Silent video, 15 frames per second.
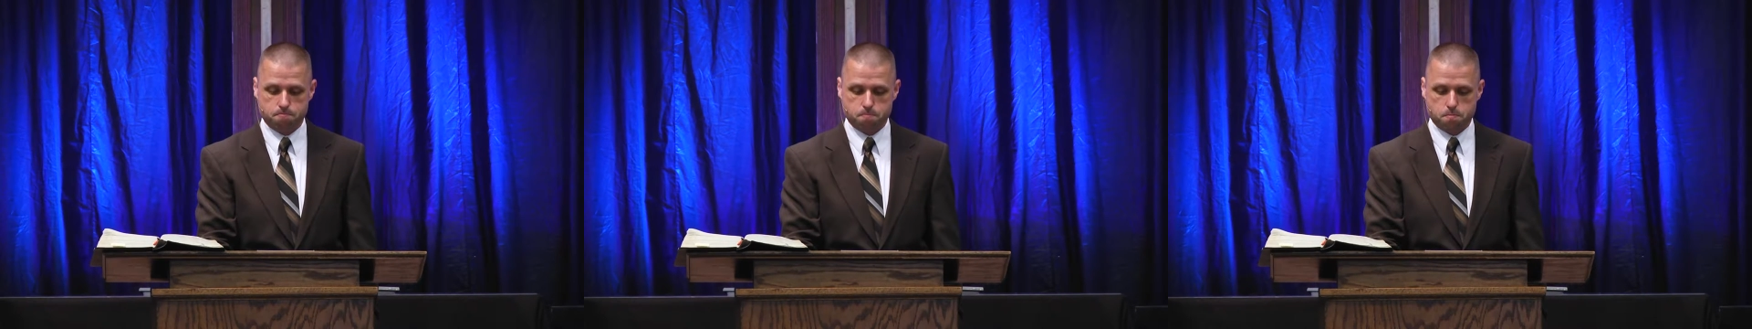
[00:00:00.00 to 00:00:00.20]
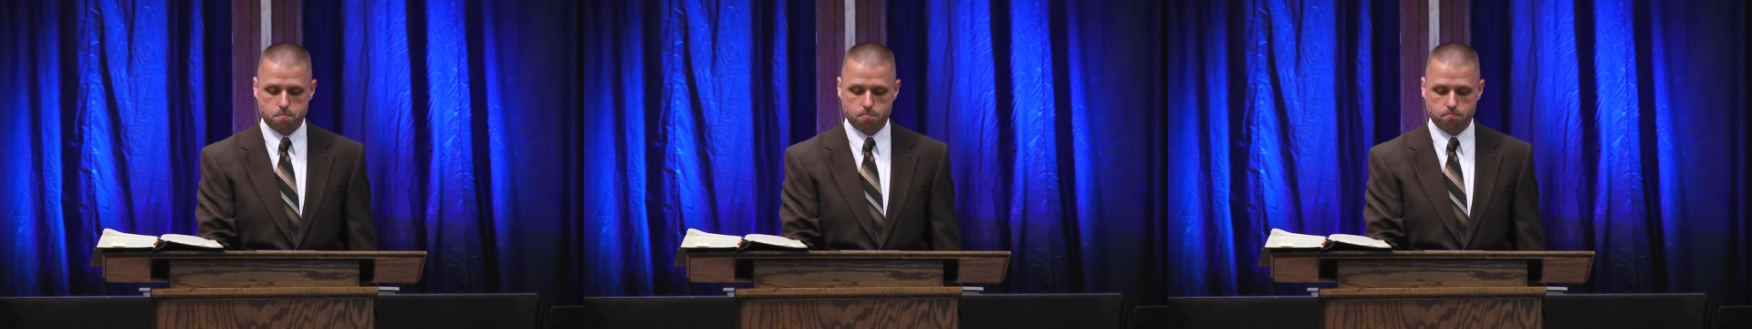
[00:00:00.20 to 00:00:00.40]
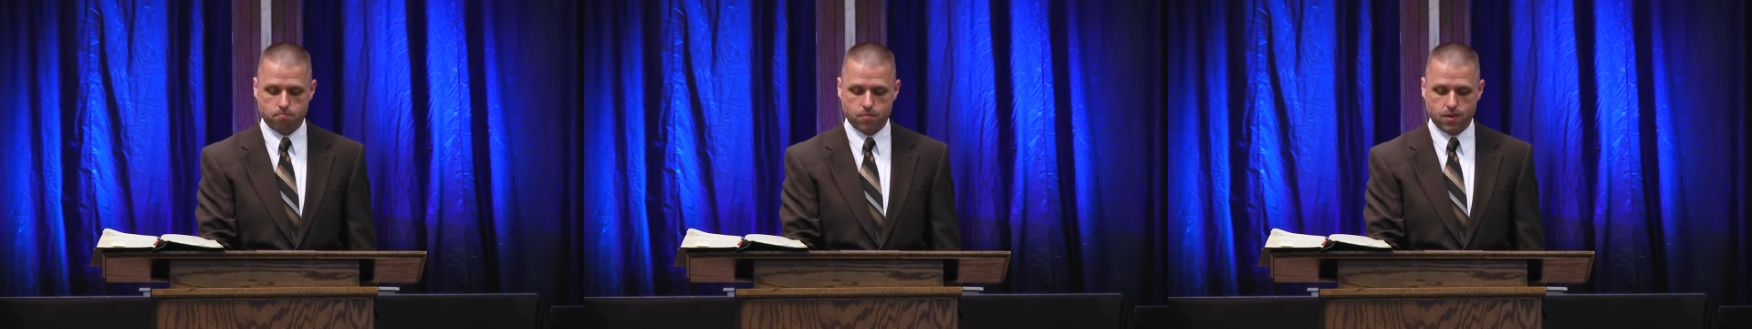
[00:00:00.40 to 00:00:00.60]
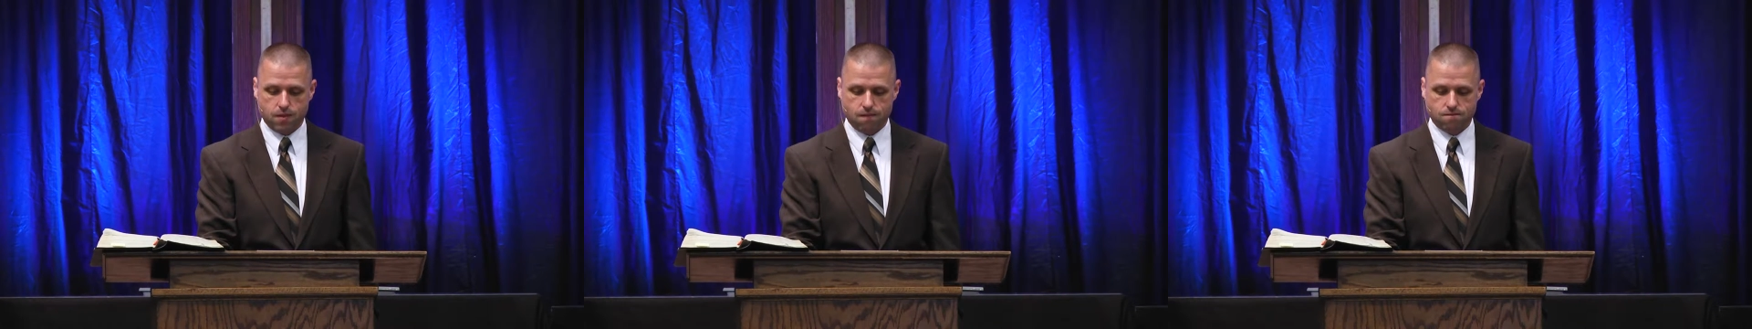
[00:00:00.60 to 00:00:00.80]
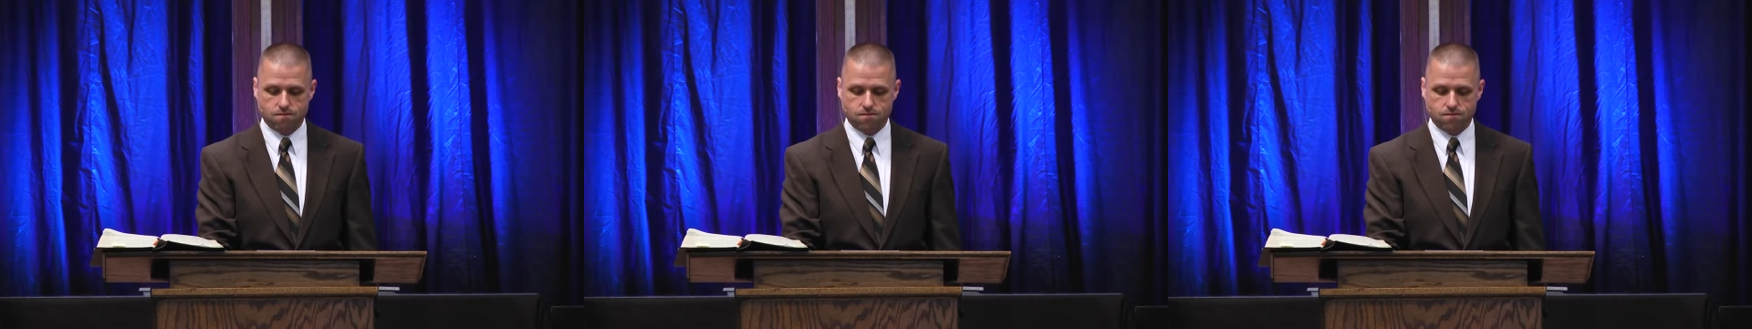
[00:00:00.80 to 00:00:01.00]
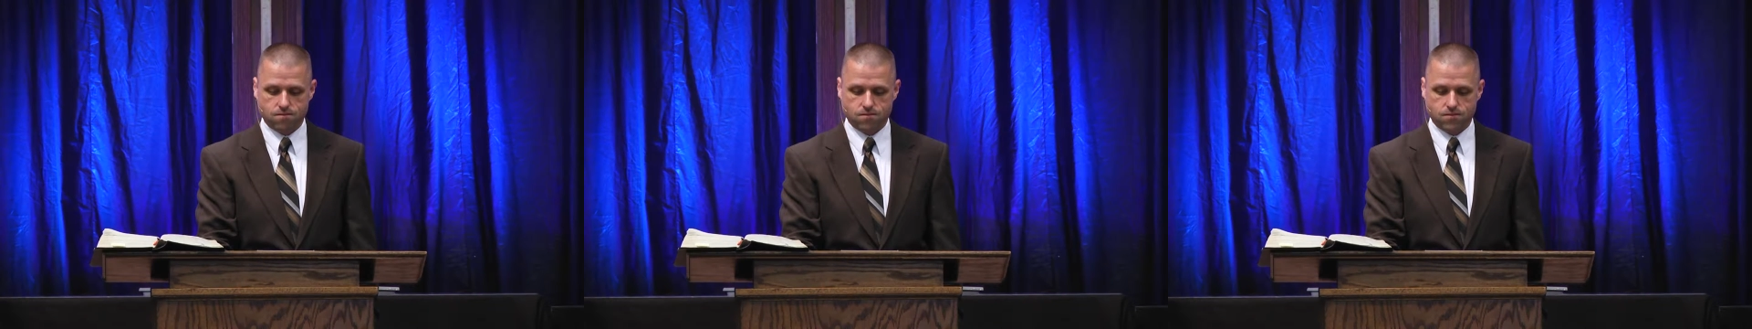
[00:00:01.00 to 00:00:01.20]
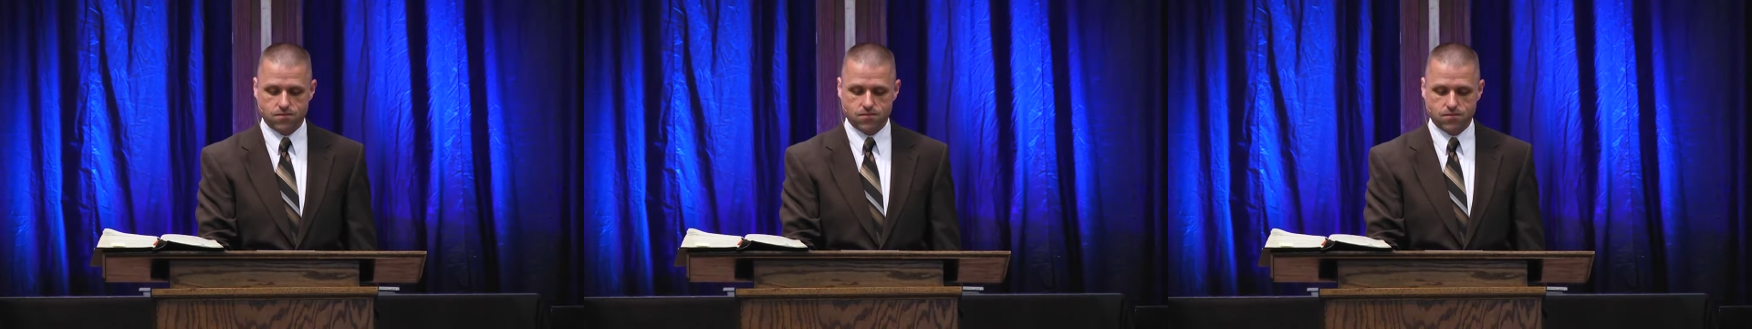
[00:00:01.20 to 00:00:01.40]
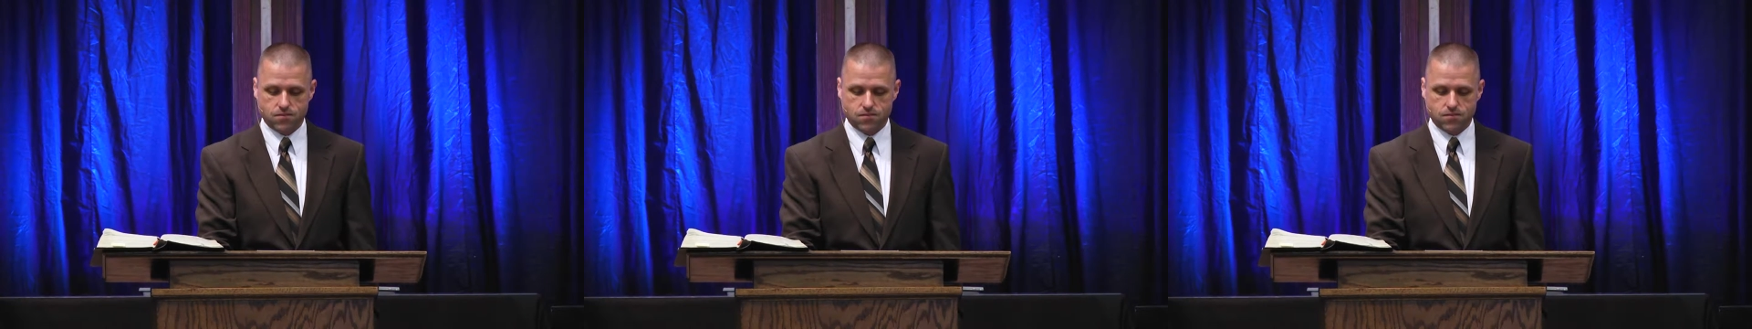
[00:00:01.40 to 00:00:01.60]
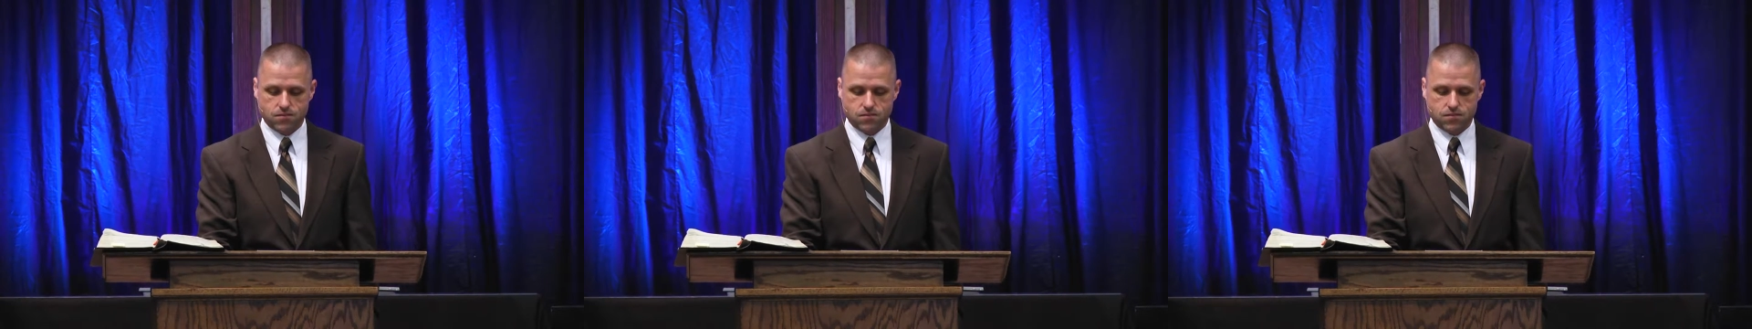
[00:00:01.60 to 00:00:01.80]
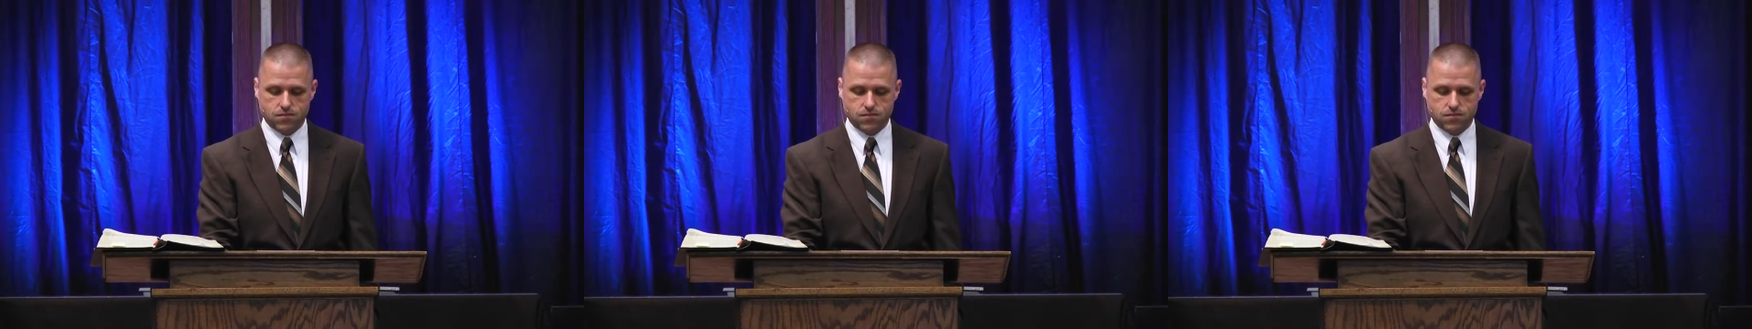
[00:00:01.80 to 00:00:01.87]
Nobody speaks.